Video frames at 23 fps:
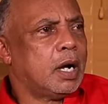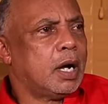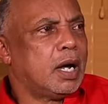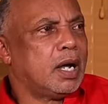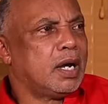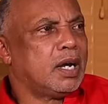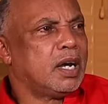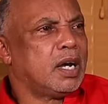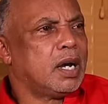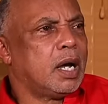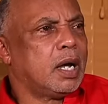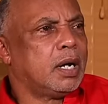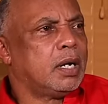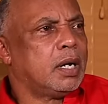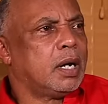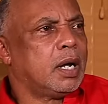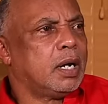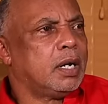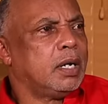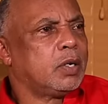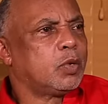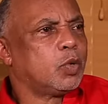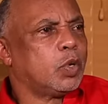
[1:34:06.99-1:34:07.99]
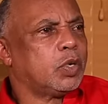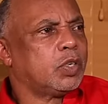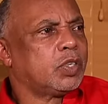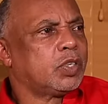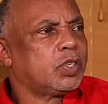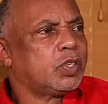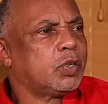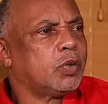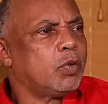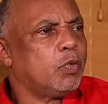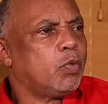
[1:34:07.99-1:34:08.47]
And it
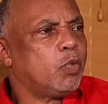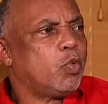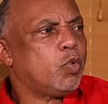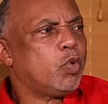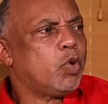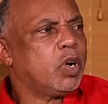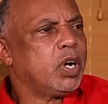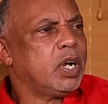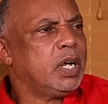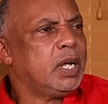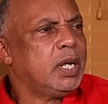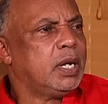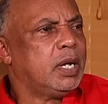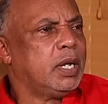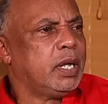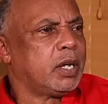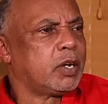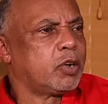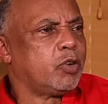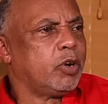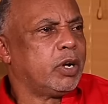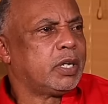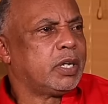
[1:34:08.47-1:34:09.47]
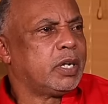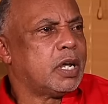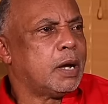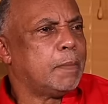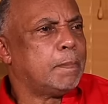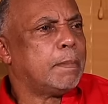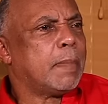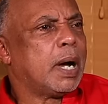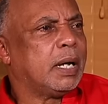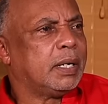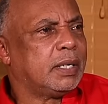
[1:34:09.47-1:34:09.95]
was really created
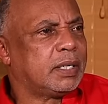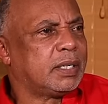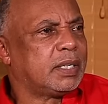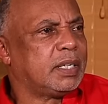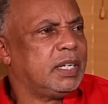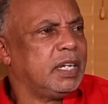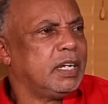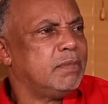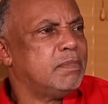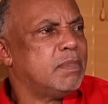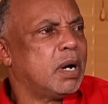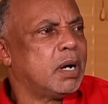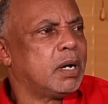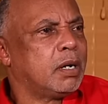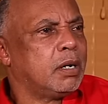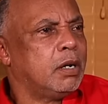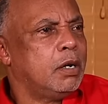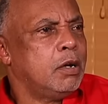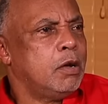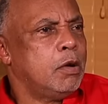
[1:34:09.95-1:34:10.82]
a bad stigma